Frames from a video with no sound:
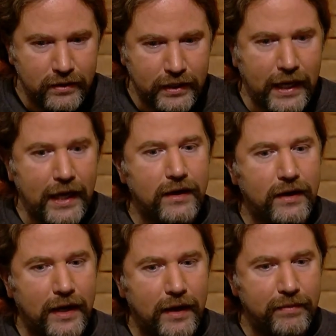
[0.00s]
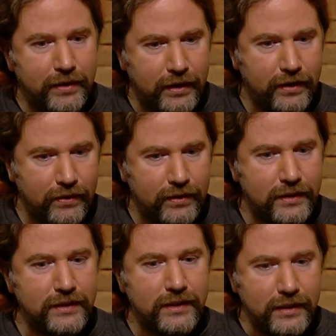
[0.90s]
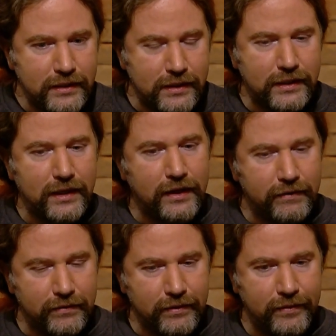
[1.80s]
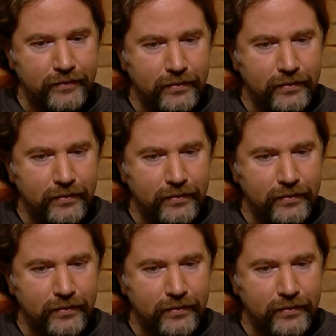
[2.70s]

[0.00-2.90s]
cannot happen here. This is a level